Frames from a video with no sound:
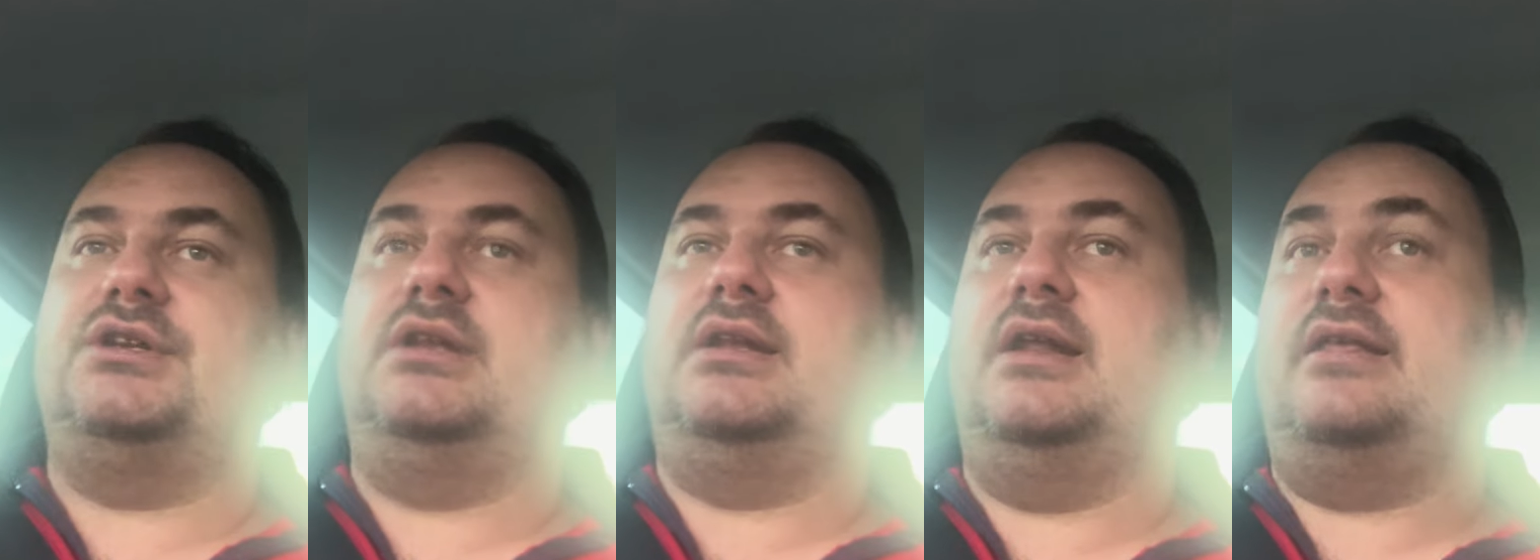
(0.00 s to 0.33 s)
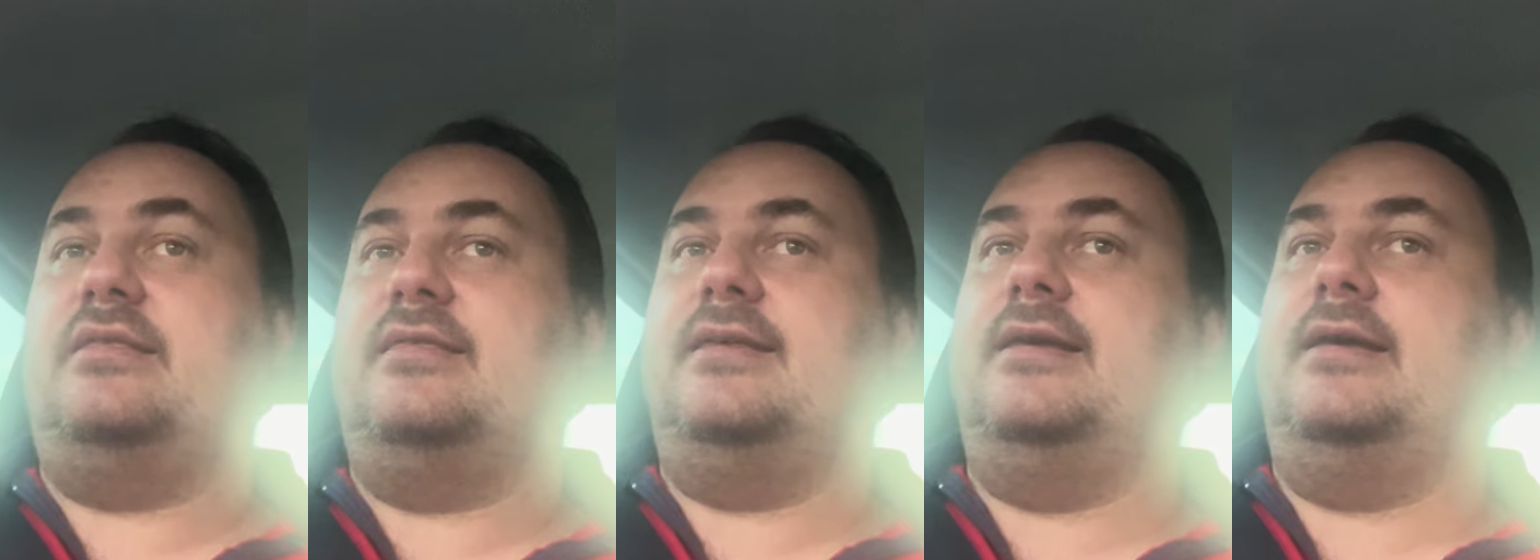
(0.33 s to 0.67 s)
And I
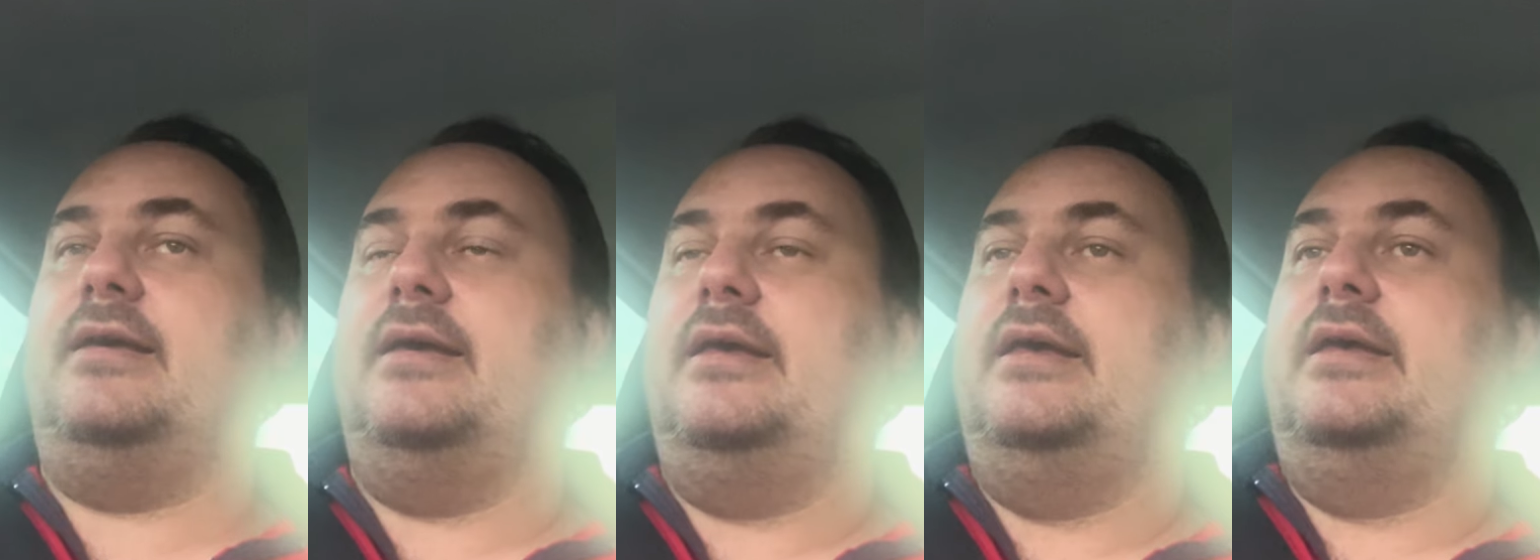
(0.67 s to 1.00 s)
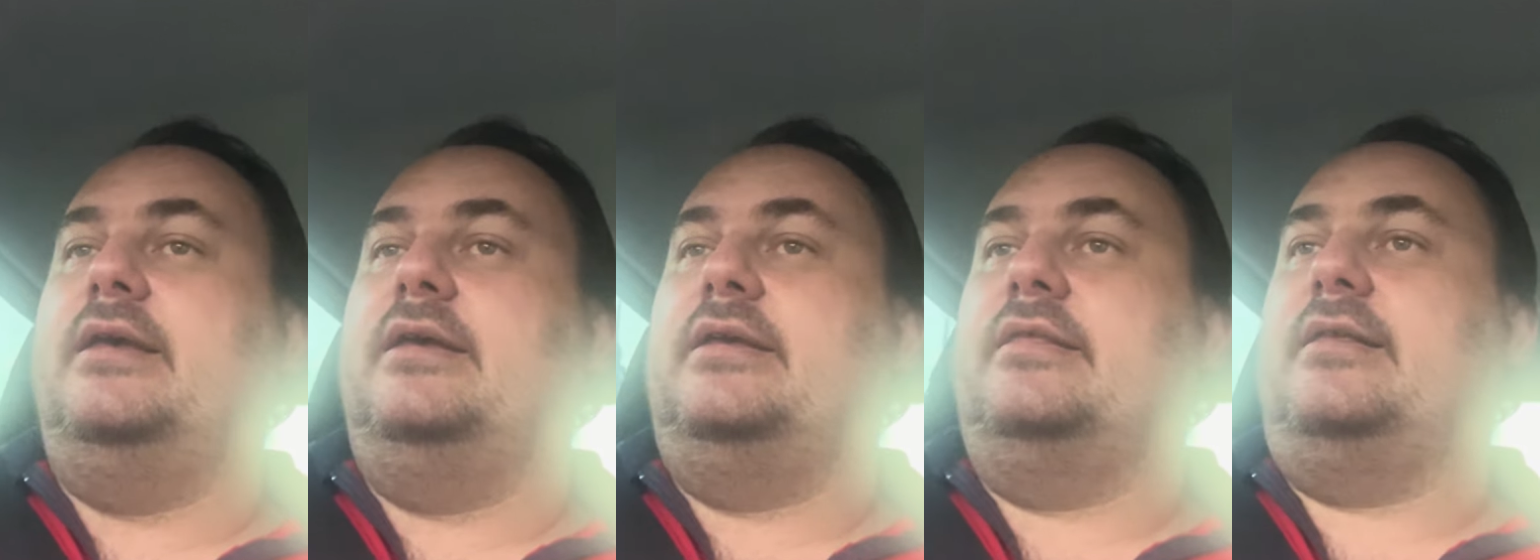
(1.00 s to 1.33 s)
think
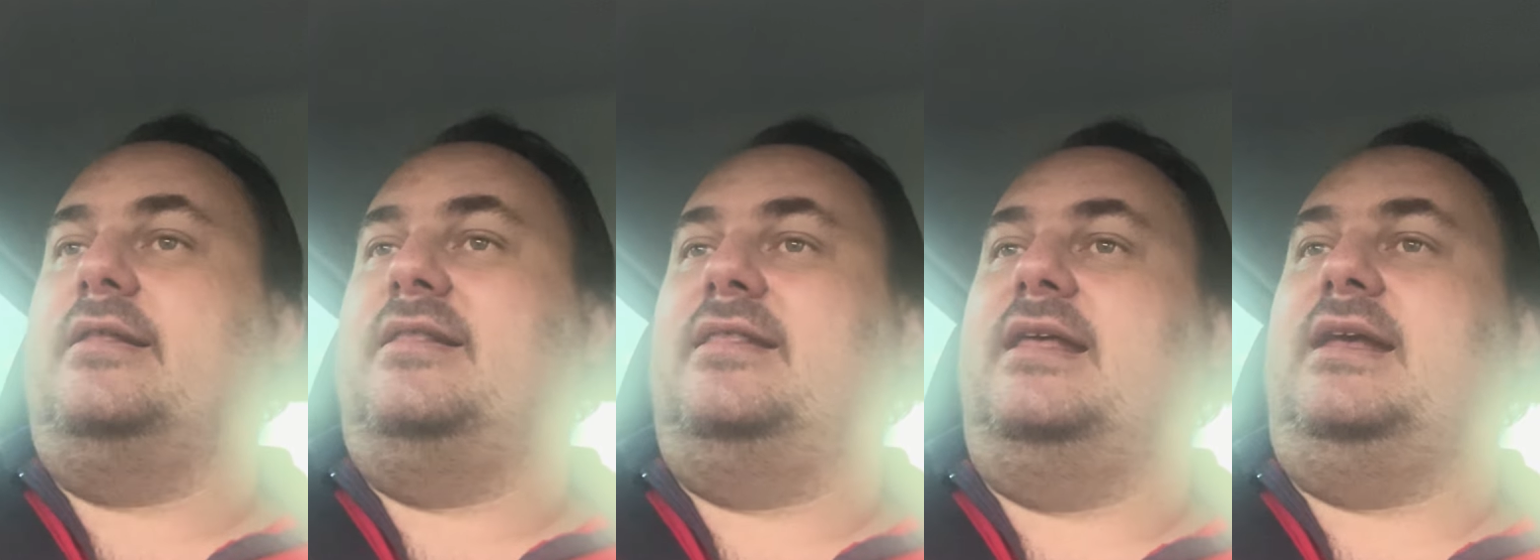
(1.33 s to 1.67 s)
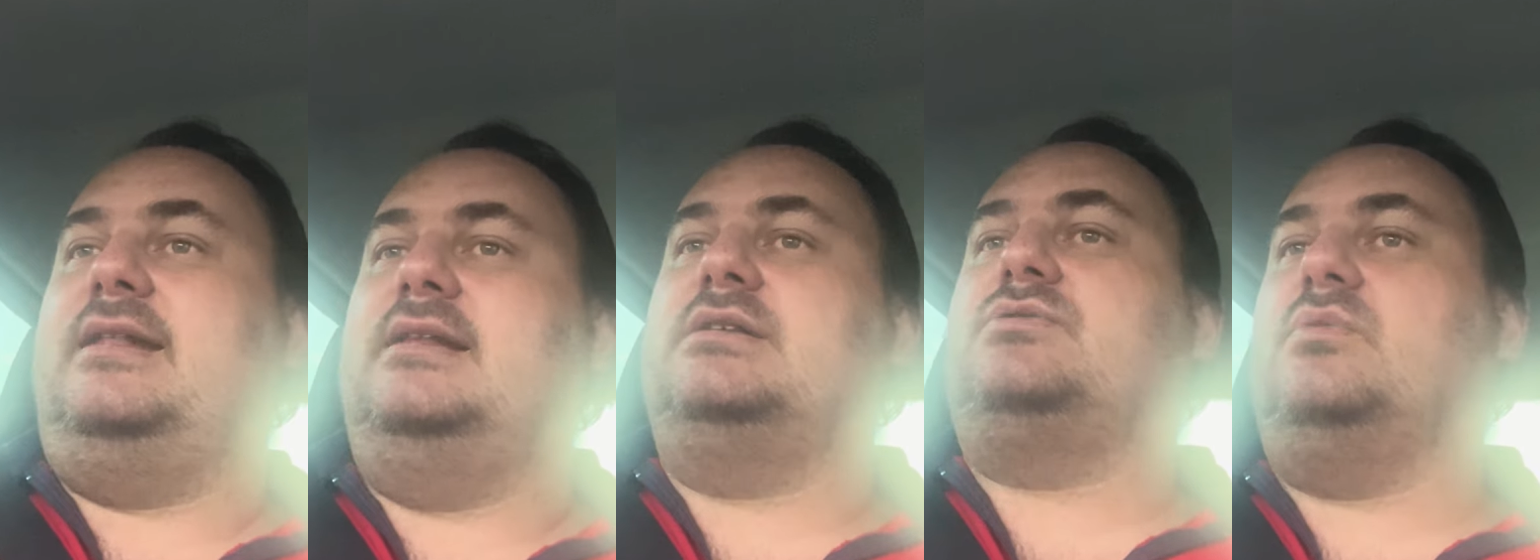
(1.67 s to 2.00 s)

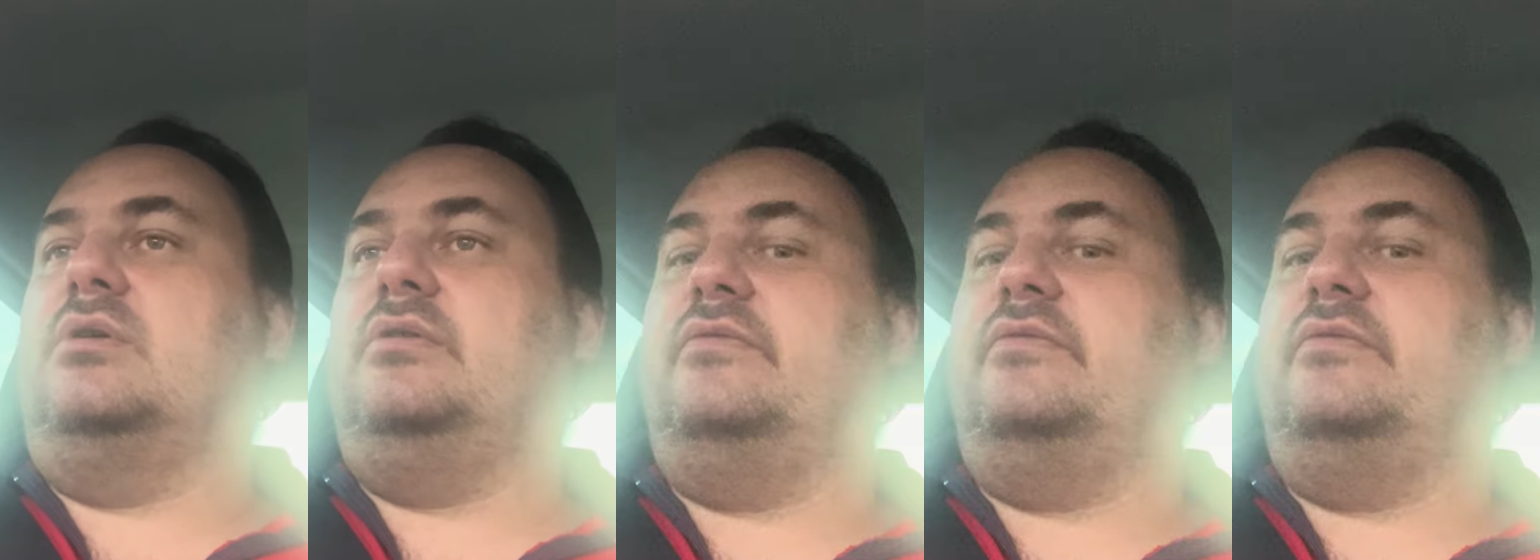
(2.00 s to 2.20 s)
that is one